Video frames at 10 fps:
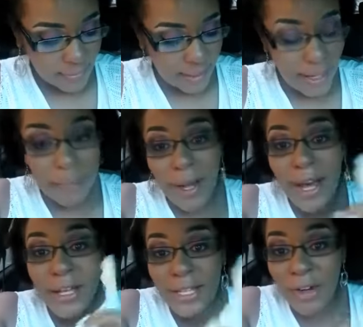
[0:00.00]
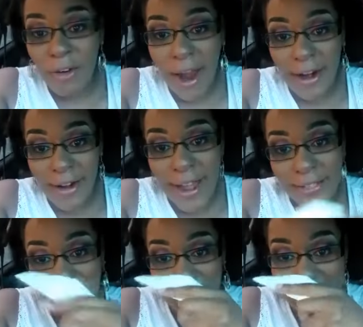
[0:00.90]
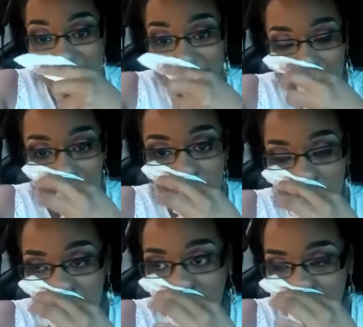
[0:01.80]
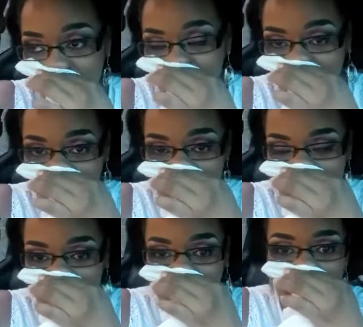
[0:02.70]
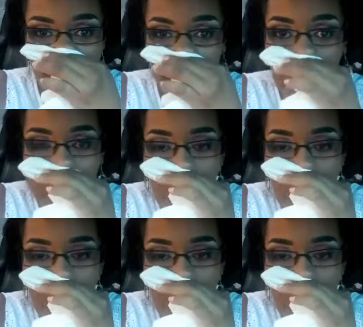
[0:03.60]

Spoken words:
And I'm an ugly crier, as you can see. I'm very, very, very ugly crier.